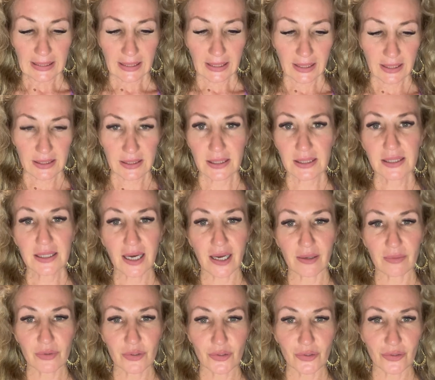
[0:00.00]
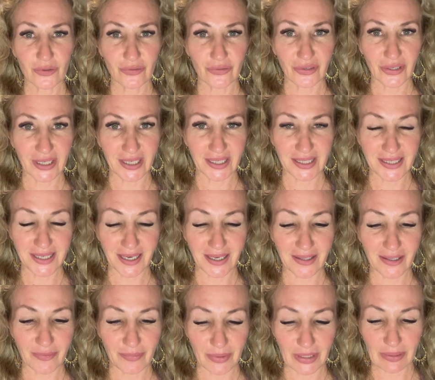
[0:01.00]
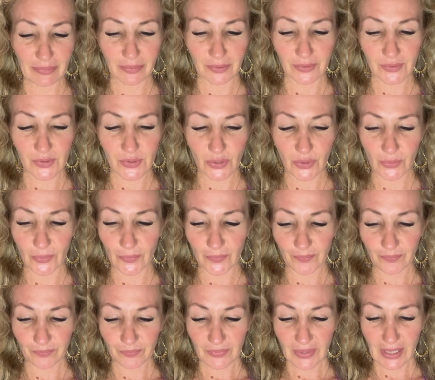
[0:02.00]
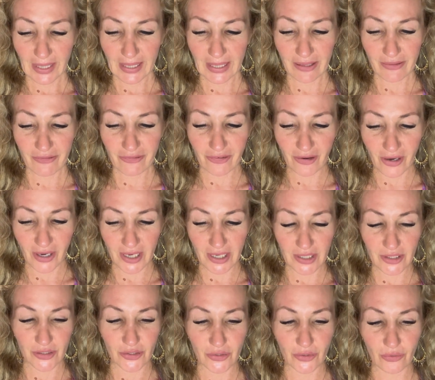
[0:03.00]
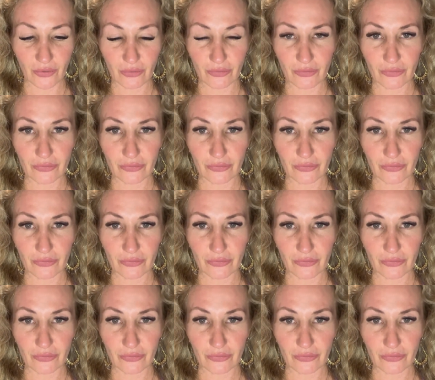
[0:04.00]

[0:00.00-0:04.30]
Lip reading: it's the time to invite other people. So invite your